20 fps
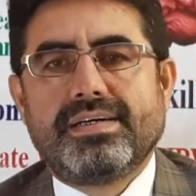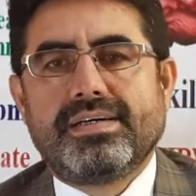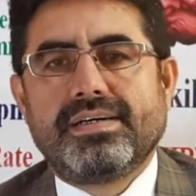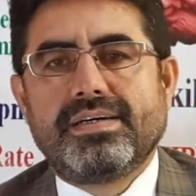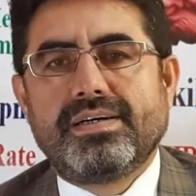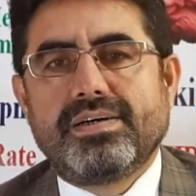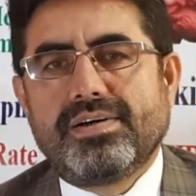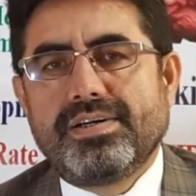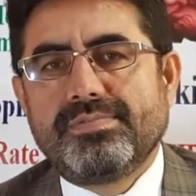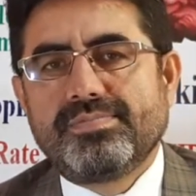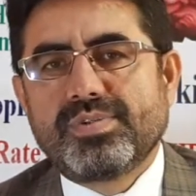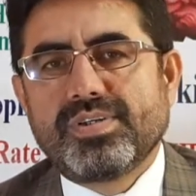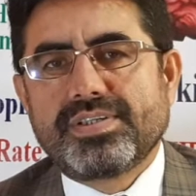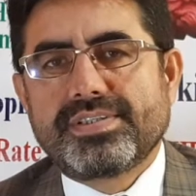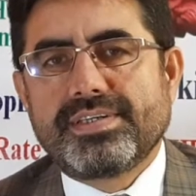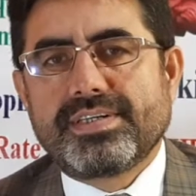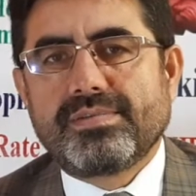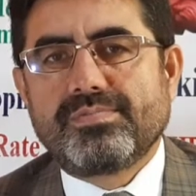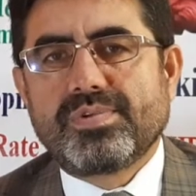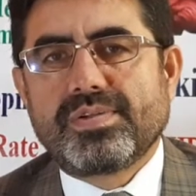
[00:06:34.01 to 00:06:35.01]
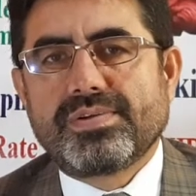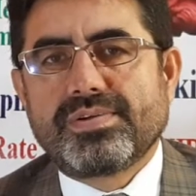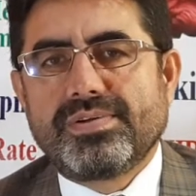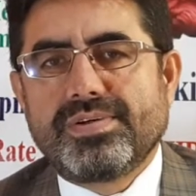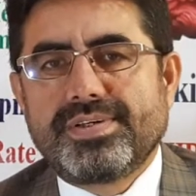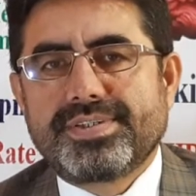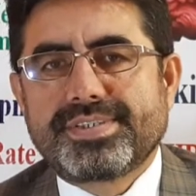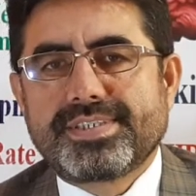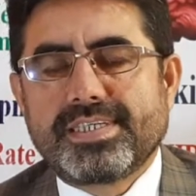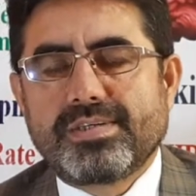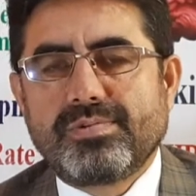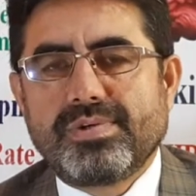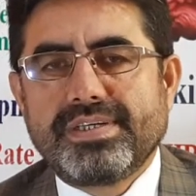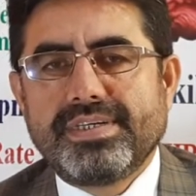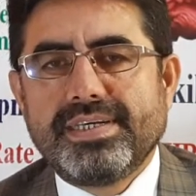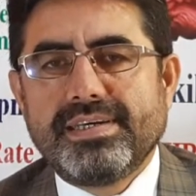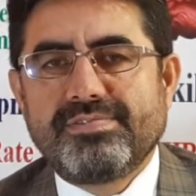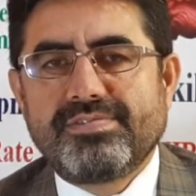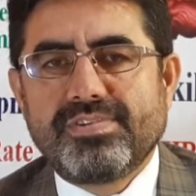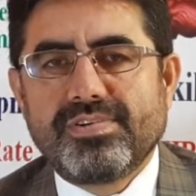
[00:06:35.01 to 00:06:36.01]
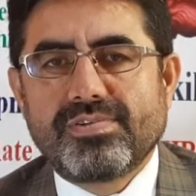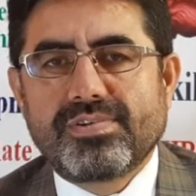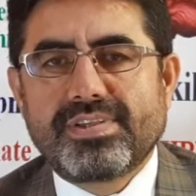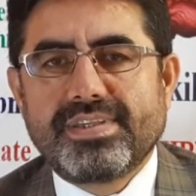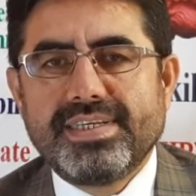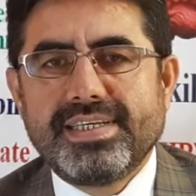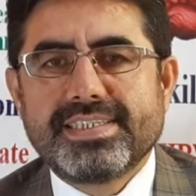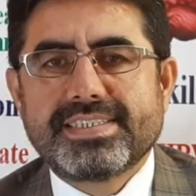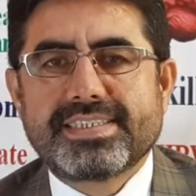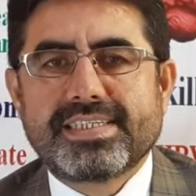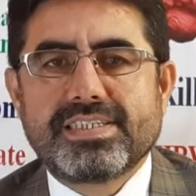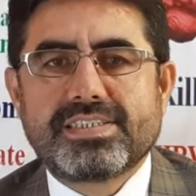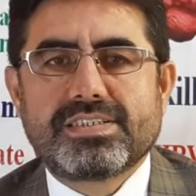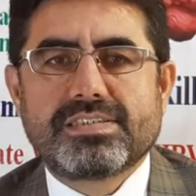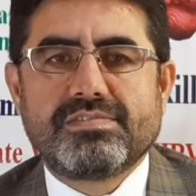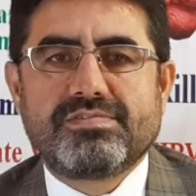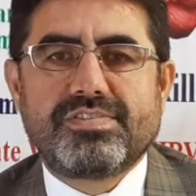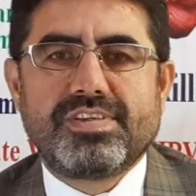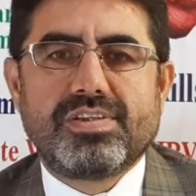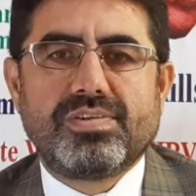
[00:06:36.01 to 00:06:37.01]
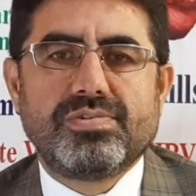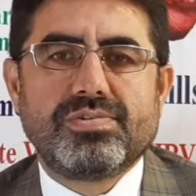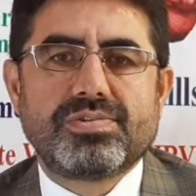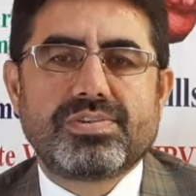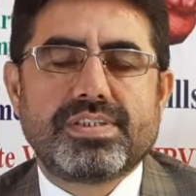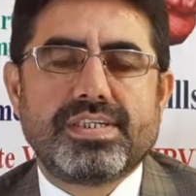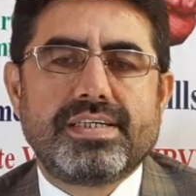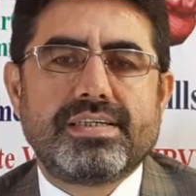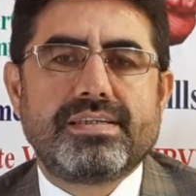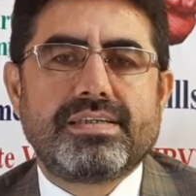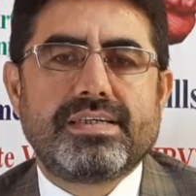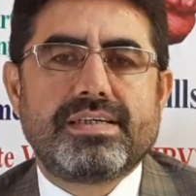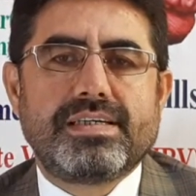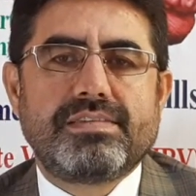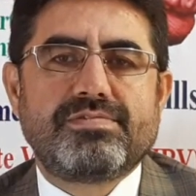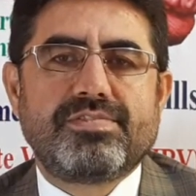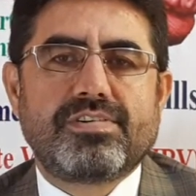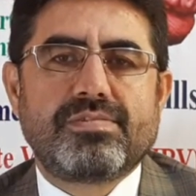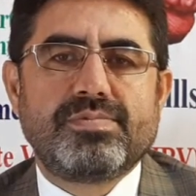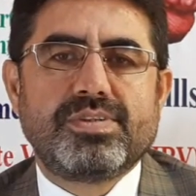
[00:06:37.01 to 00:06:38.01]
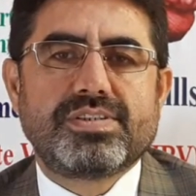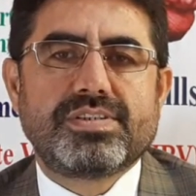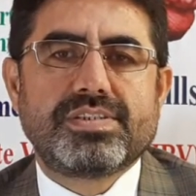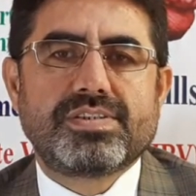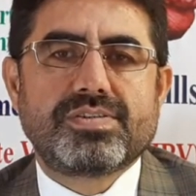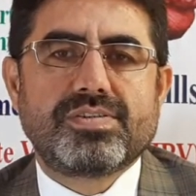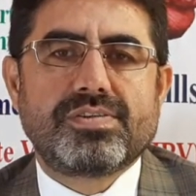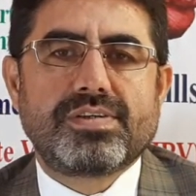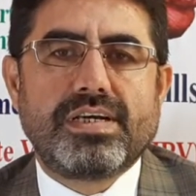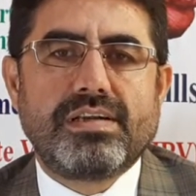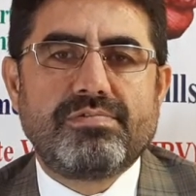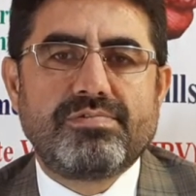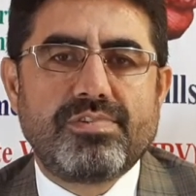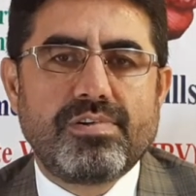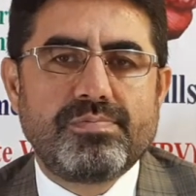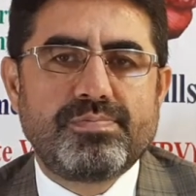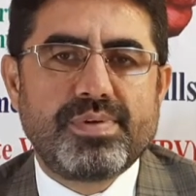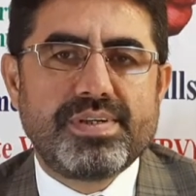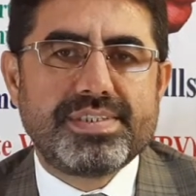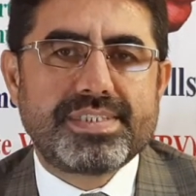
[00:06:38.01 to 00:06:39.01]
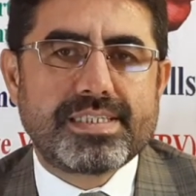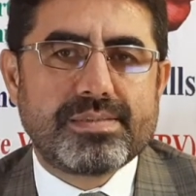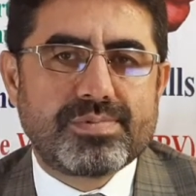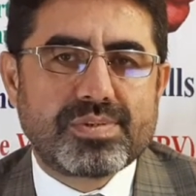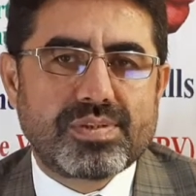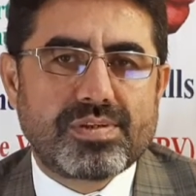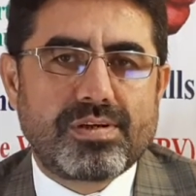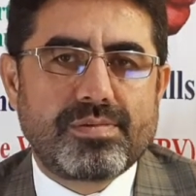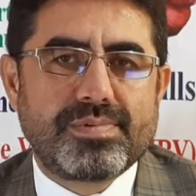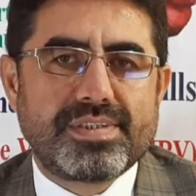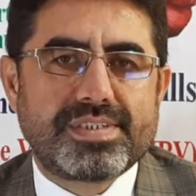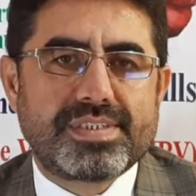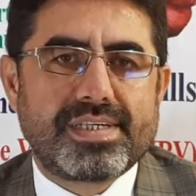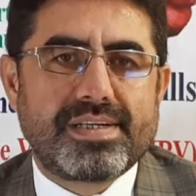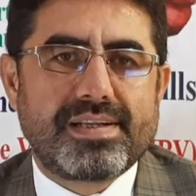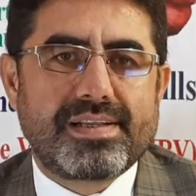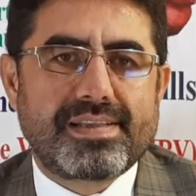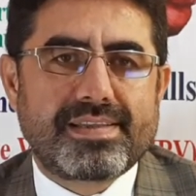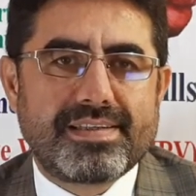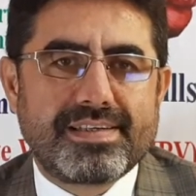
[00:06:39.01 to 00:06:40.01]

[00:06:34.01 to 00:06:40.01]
I am Dr. Abdul Qahar Sarwari. If you think such videos and informations are helpful, please subscribe the channel.